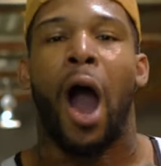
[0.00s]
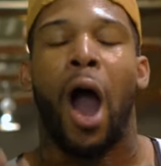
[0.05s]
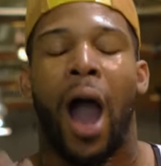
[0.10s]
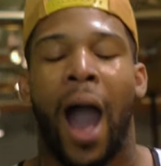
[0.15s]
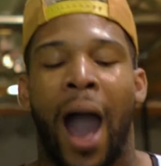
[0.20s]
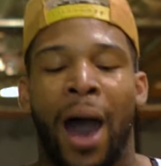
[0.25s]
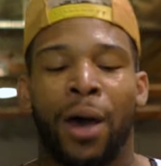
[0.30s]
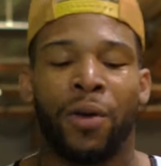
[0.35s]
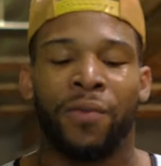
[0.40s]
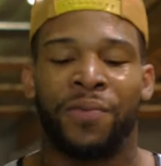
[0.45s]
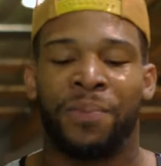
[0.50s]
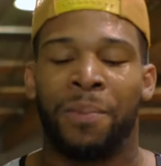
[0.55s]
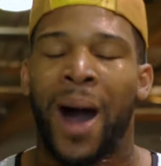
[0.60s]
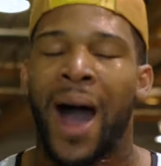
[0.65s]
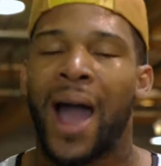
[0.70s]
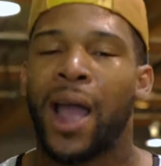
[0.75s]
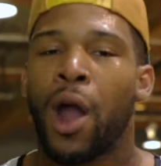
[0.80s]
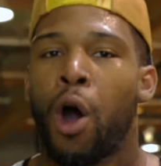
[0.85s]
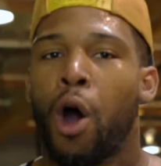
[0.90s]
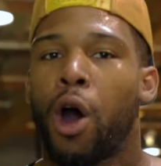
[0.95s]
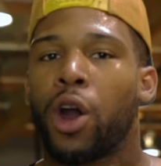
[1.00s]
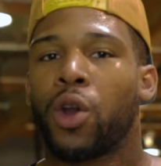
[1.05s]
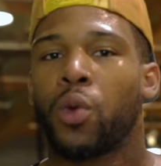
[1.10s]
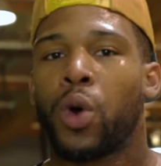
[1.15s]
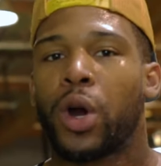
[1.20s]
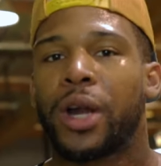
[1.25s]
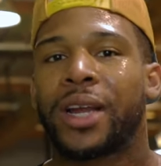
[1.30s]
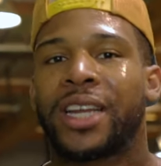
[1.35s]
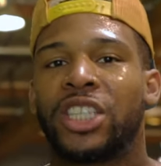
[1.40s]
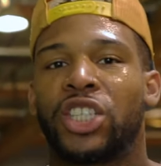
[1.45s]
out of my hard
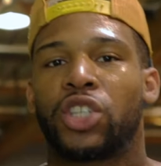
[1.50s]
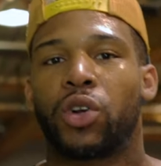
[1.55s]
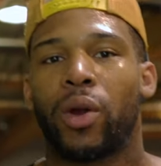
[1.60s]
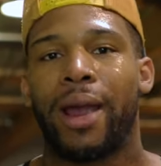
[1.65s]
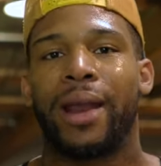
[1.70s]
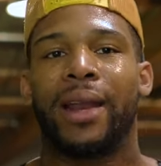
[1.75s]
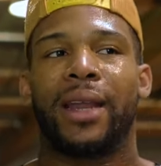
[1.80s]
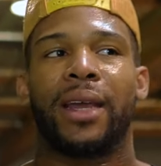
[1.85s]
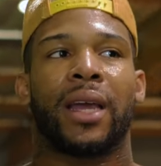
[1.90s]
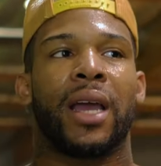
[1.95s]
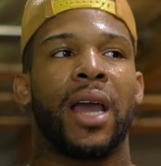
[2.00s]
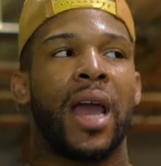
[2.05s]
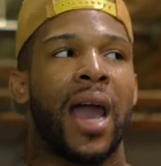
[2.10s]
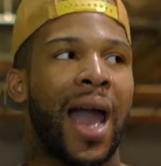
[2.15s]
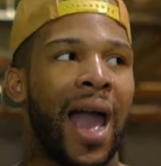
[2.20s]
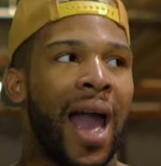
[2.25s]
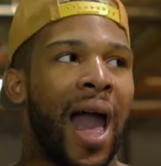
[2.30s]
work and training,